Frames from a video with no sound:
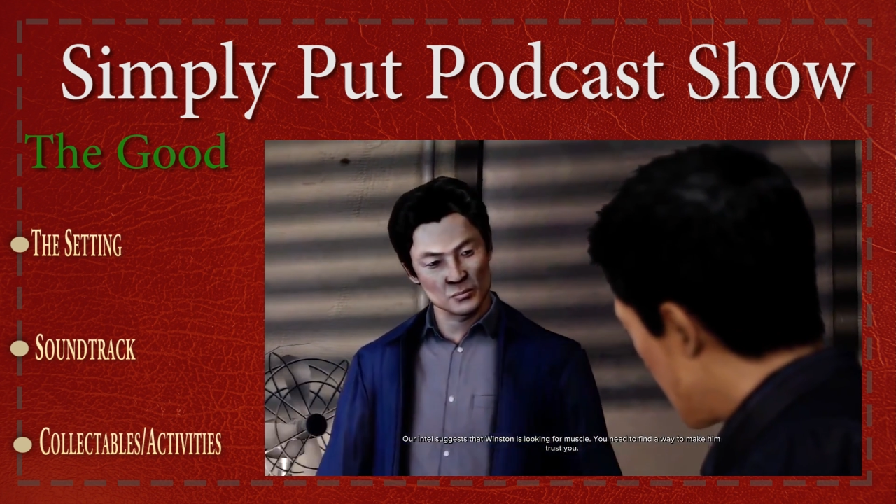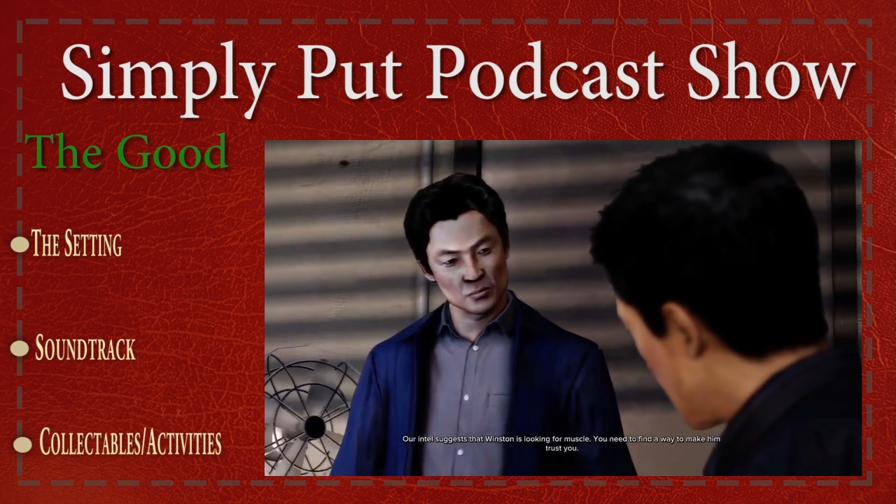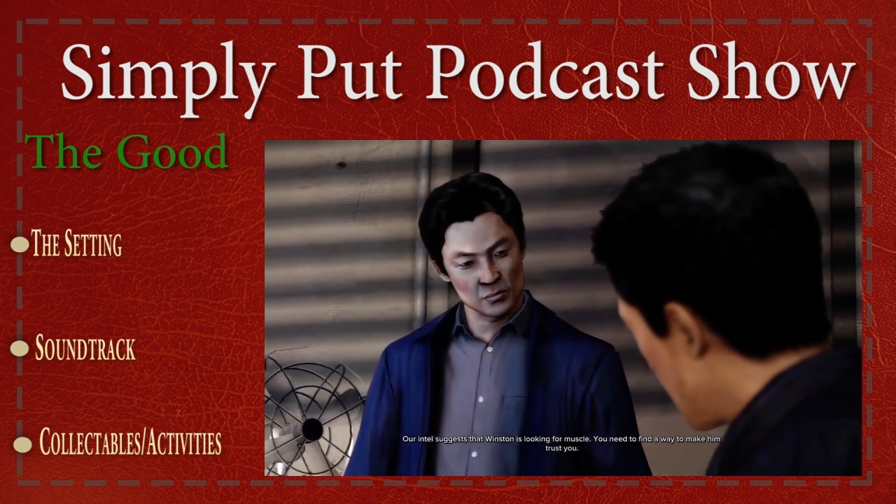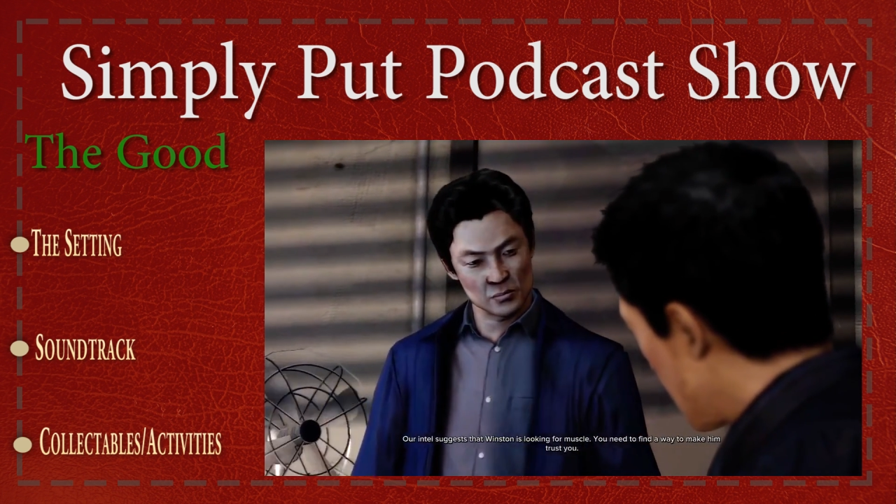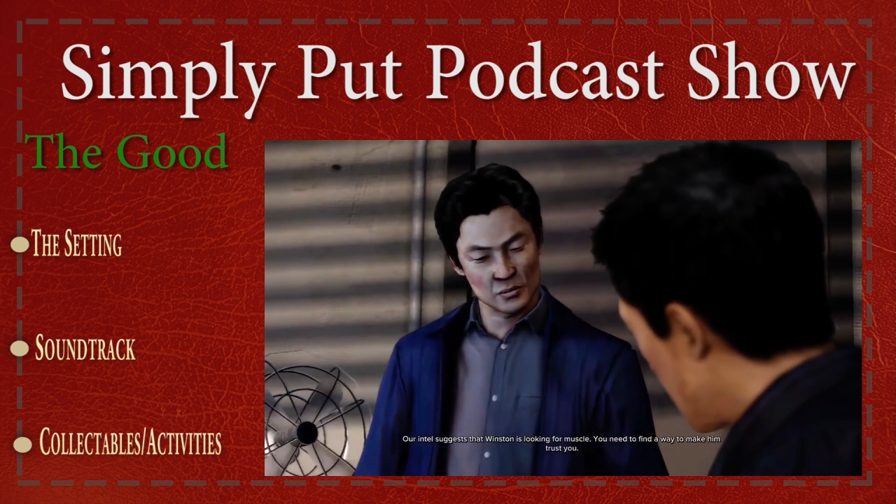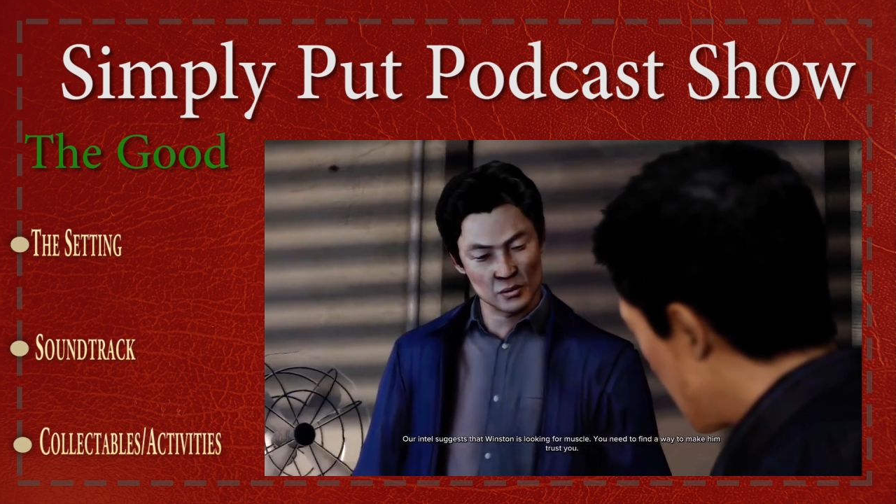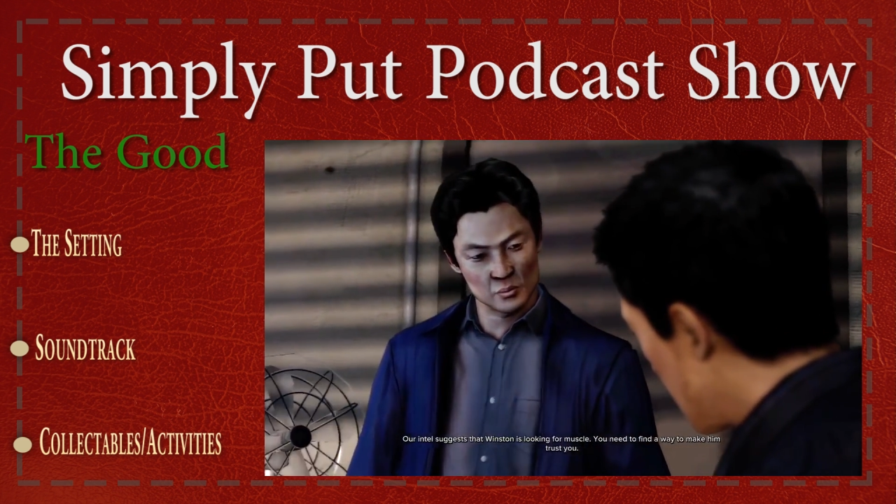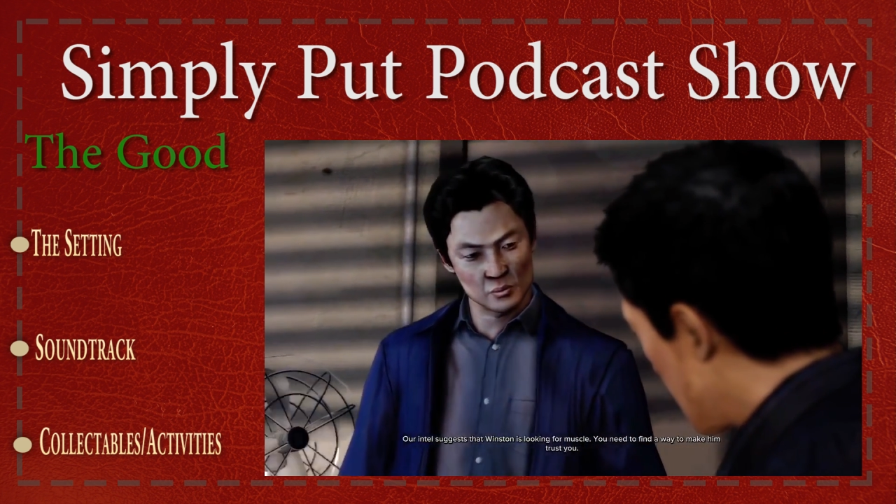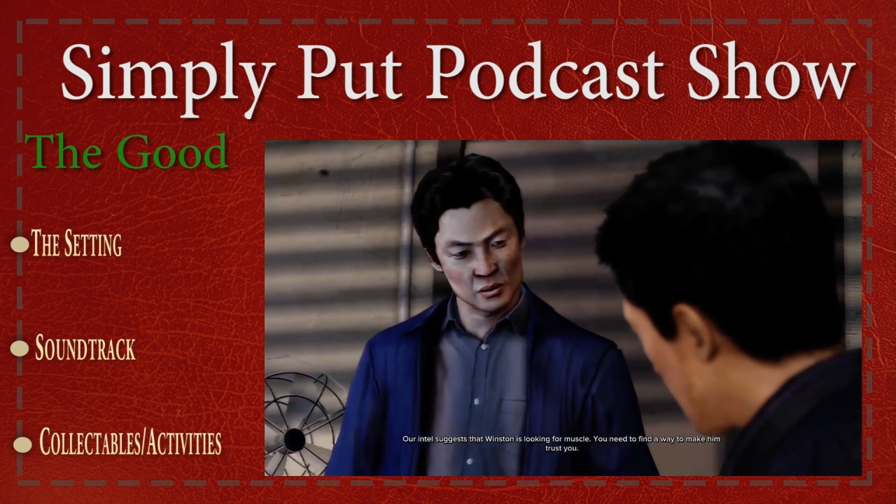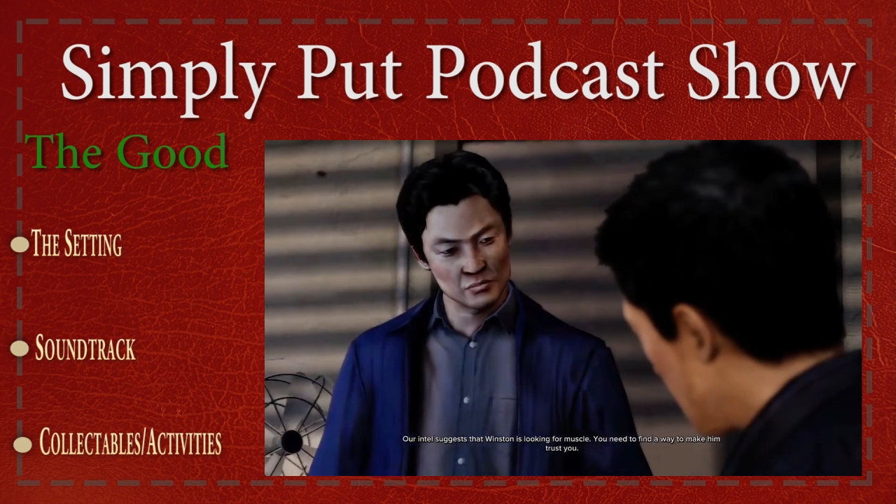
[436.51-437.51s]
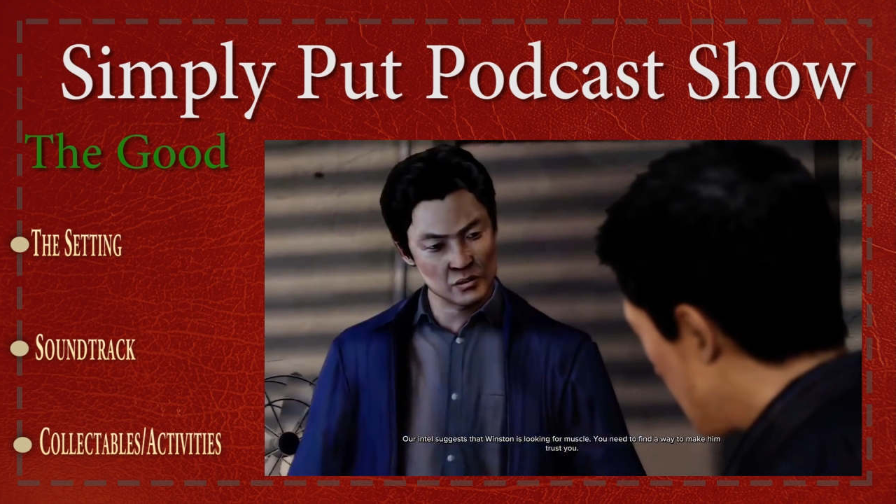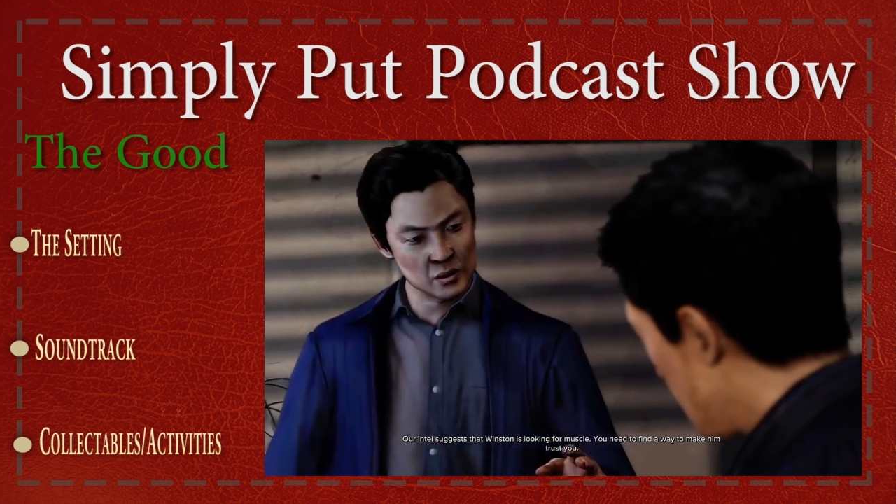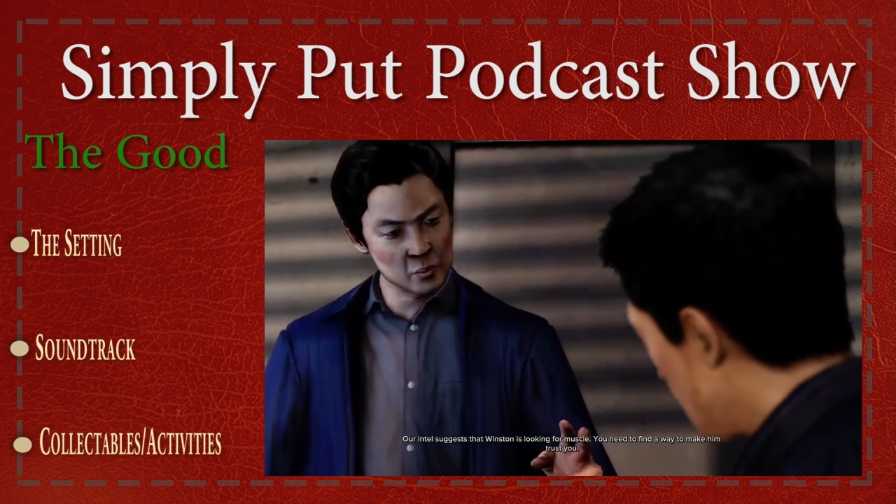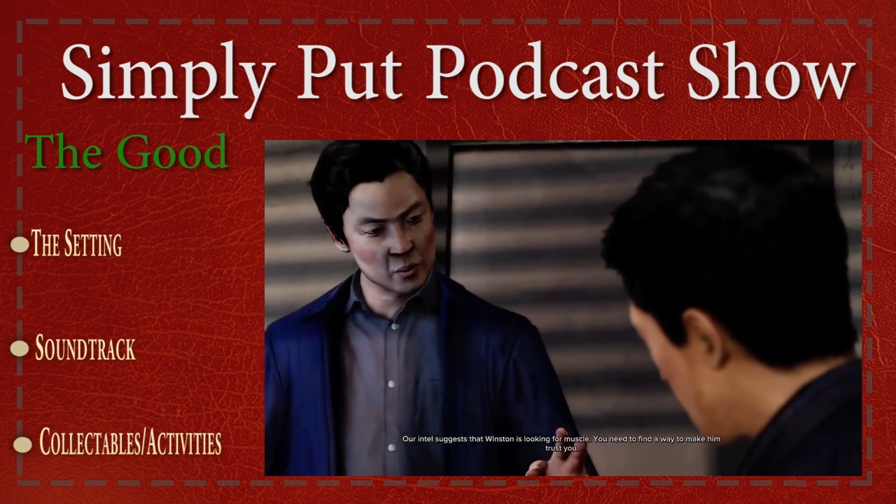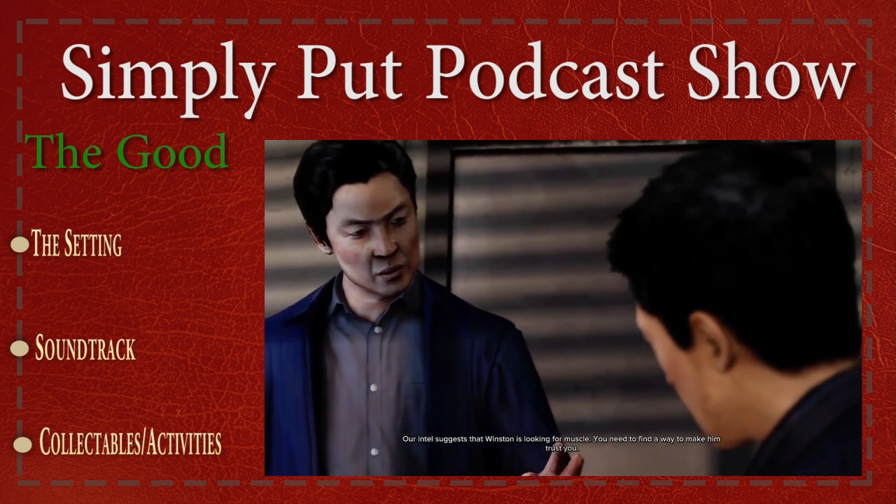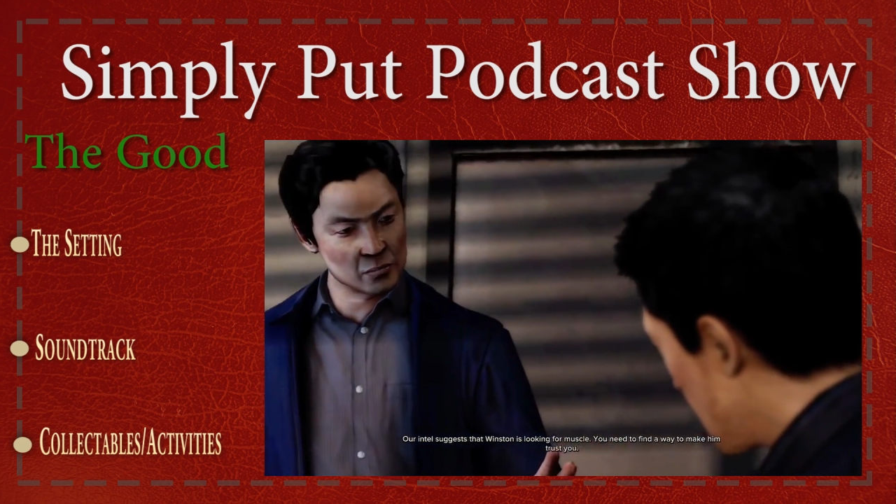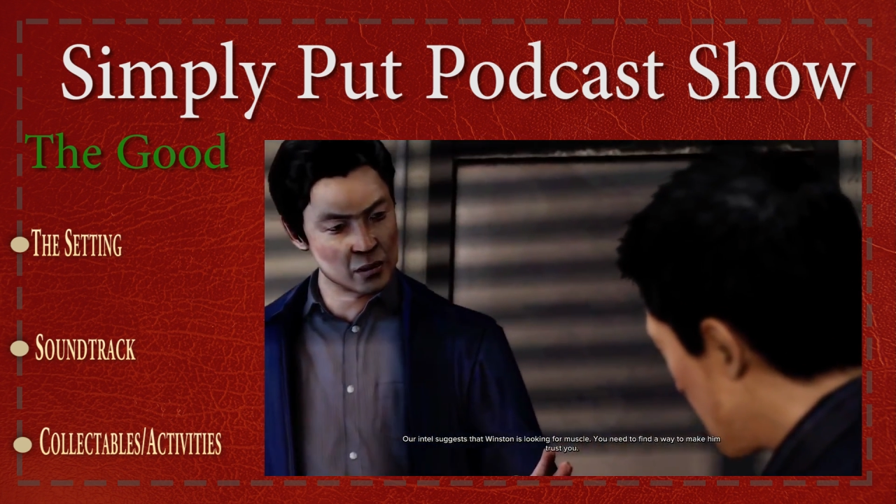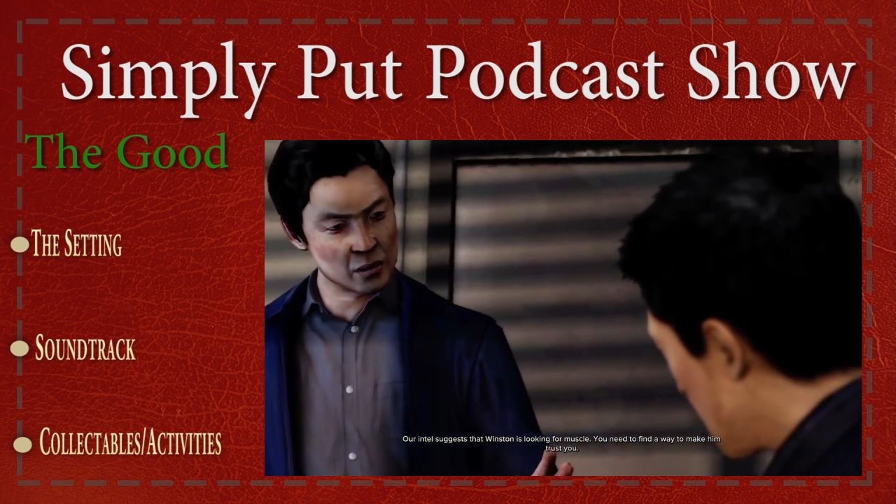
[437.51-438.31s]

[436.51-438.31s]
repeatedly, where does the